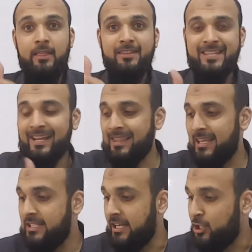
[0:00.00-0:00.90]
The second
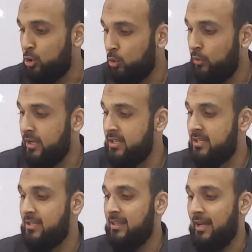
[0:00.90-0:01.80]
thing to ensure
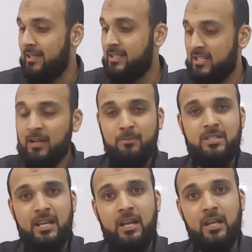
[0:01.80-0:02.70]
is that
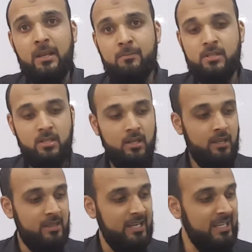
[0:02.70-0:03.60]
sometimes
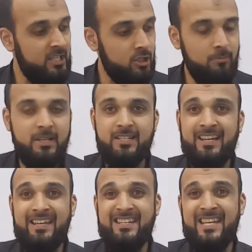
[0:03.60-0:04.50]
the instruments
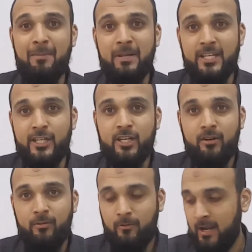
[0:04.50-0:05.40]
get damaged,
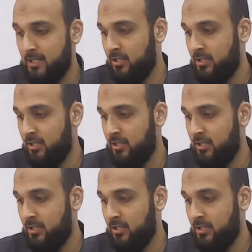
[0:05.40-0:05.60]
right?